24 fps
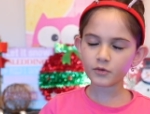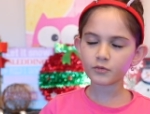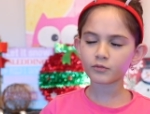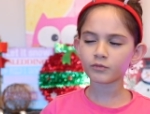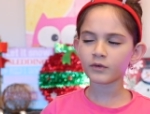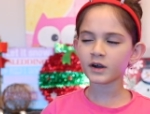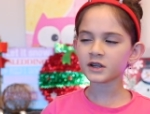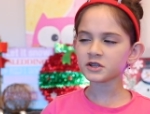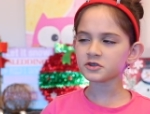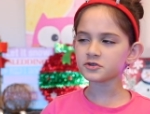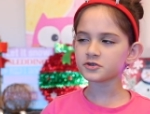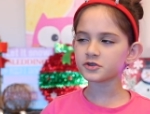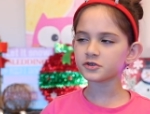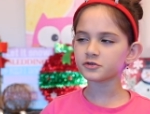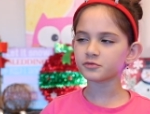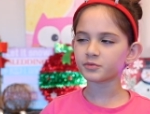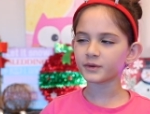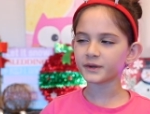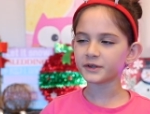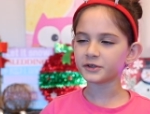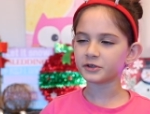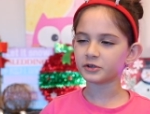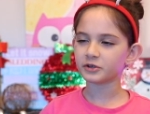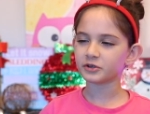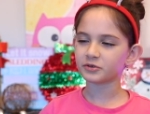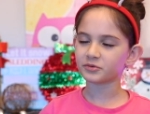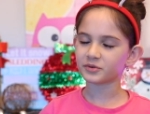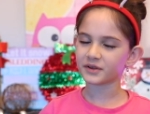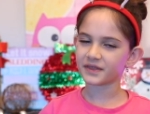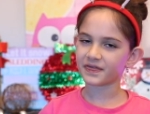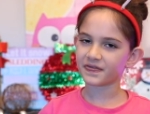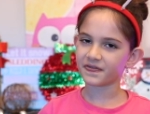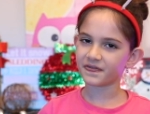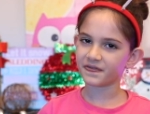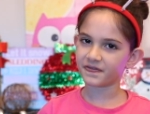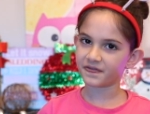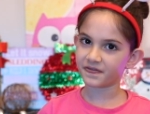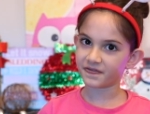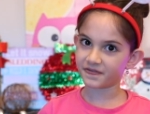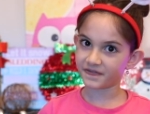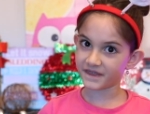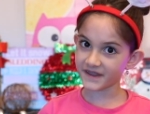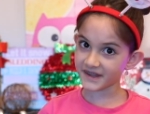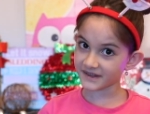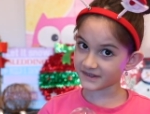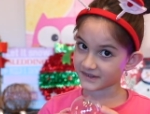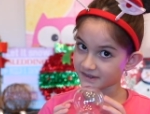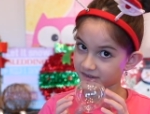what should we do with
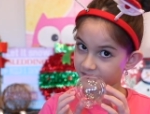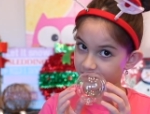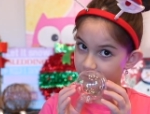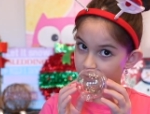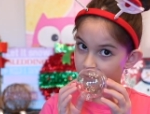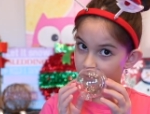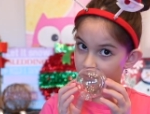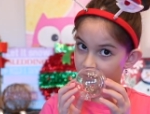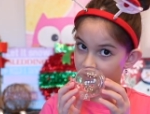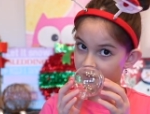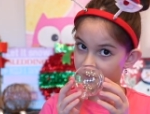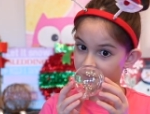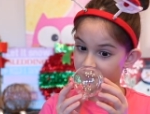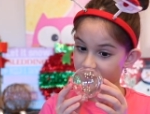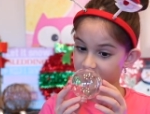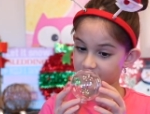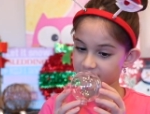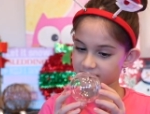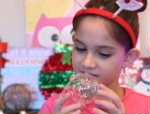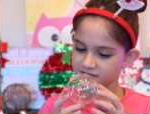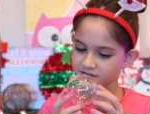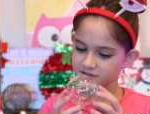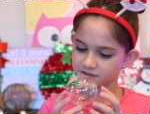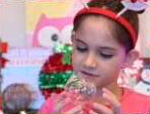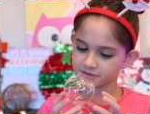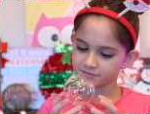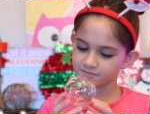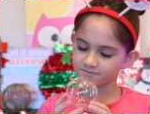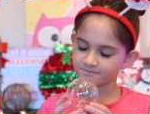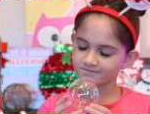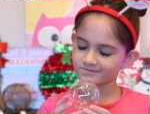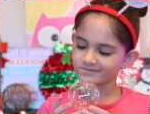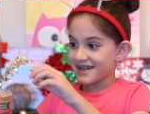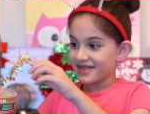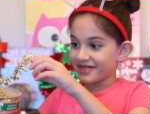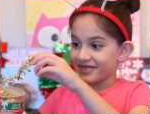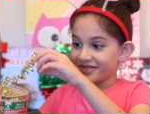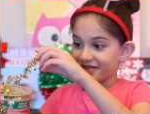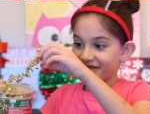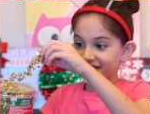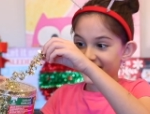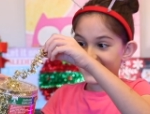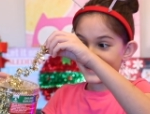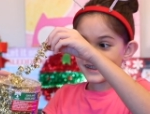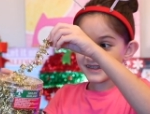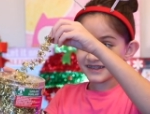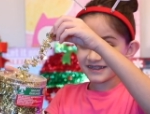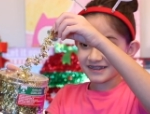this ornament?
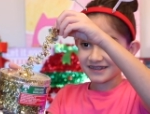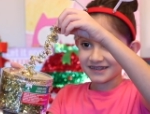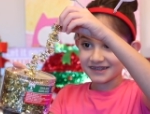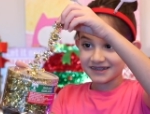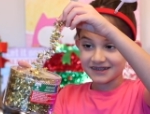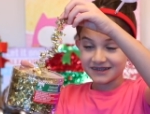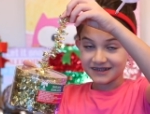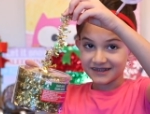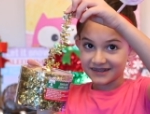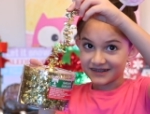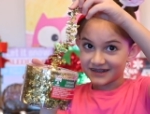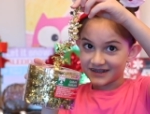This